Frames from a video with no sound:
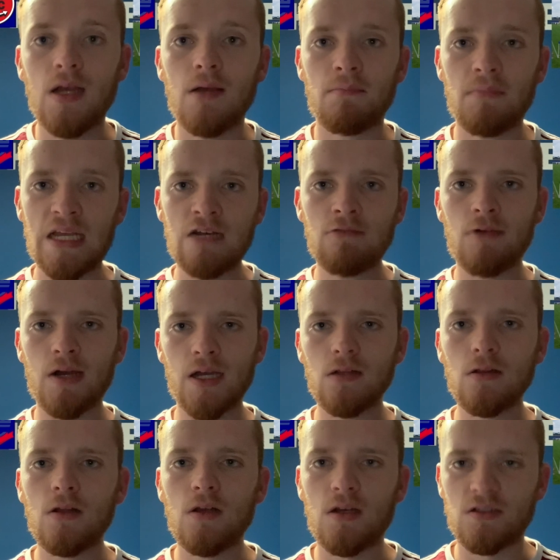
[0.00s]

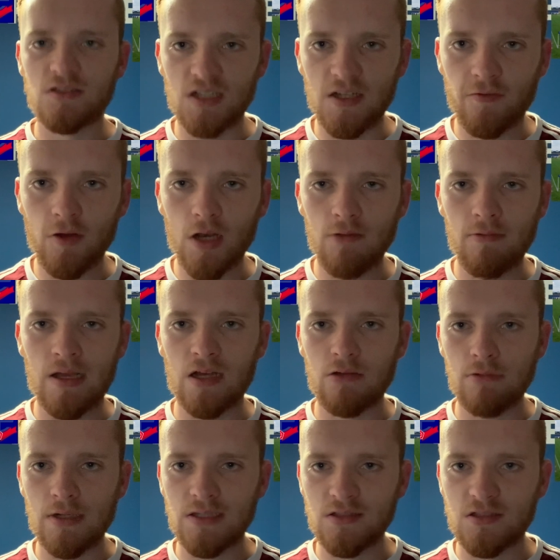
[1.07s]
Meanwhile, the following
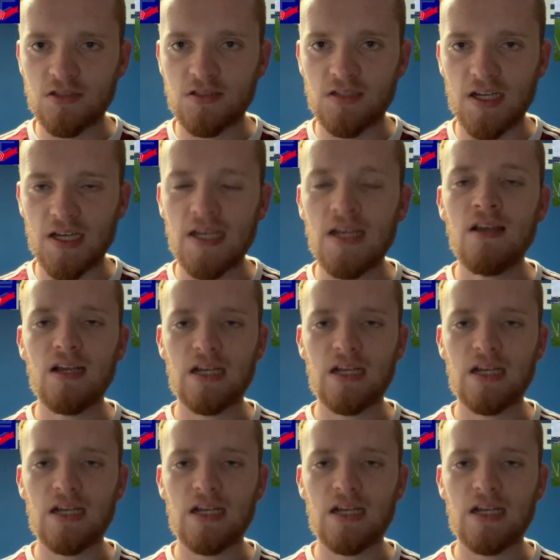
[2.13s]
Wednesday,